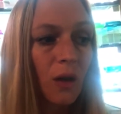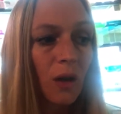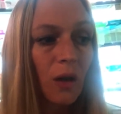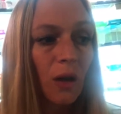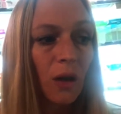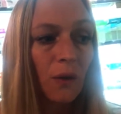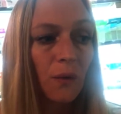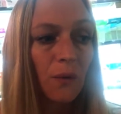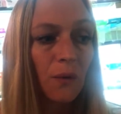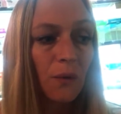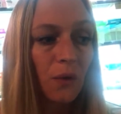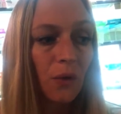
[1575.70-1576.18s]

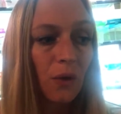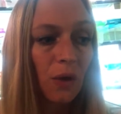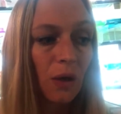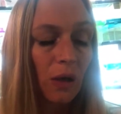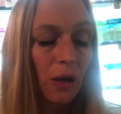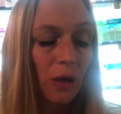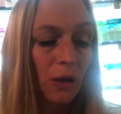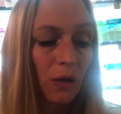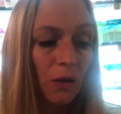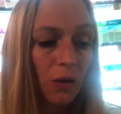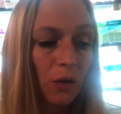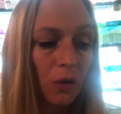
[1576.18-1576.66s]
If
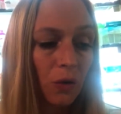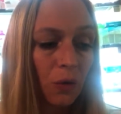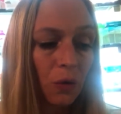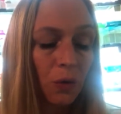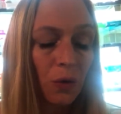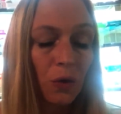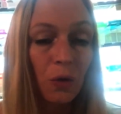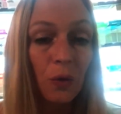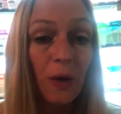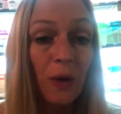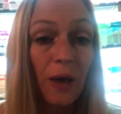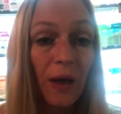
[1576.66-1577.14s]
you know,
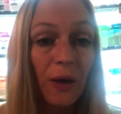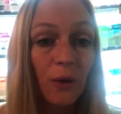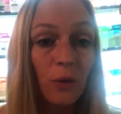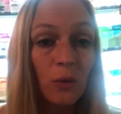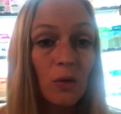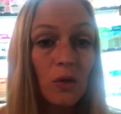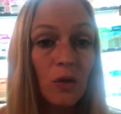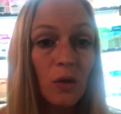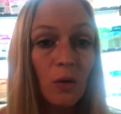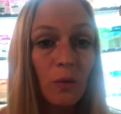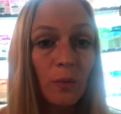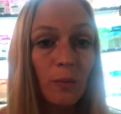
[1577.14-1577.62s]
you can
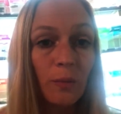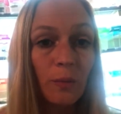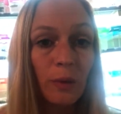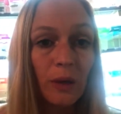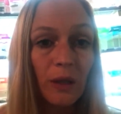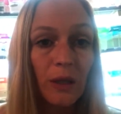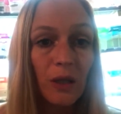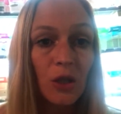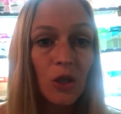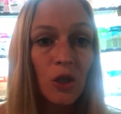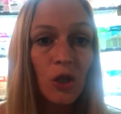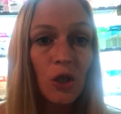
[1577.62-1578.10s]
also
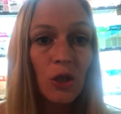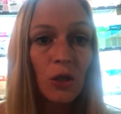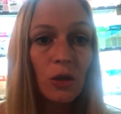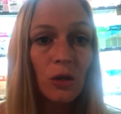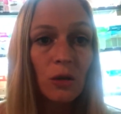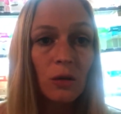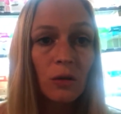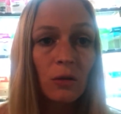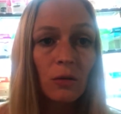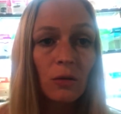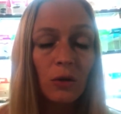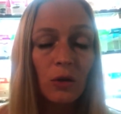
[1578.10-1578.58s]
bleach,
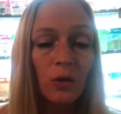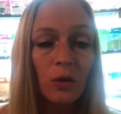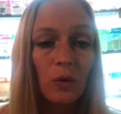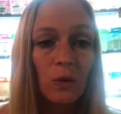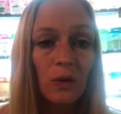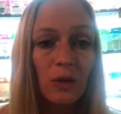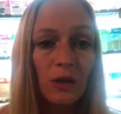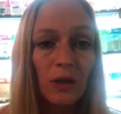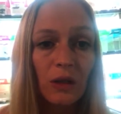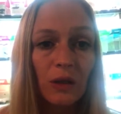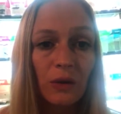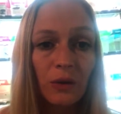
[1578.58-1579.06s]

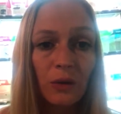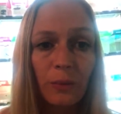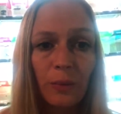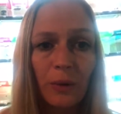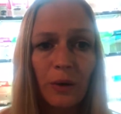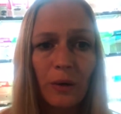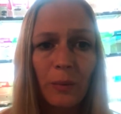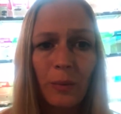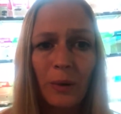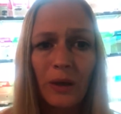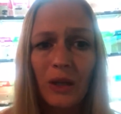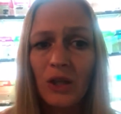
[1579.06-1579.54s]
use a little
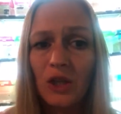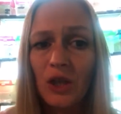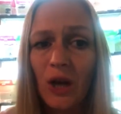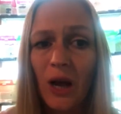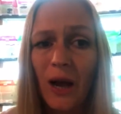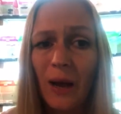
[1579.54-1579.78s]
bit of bleach.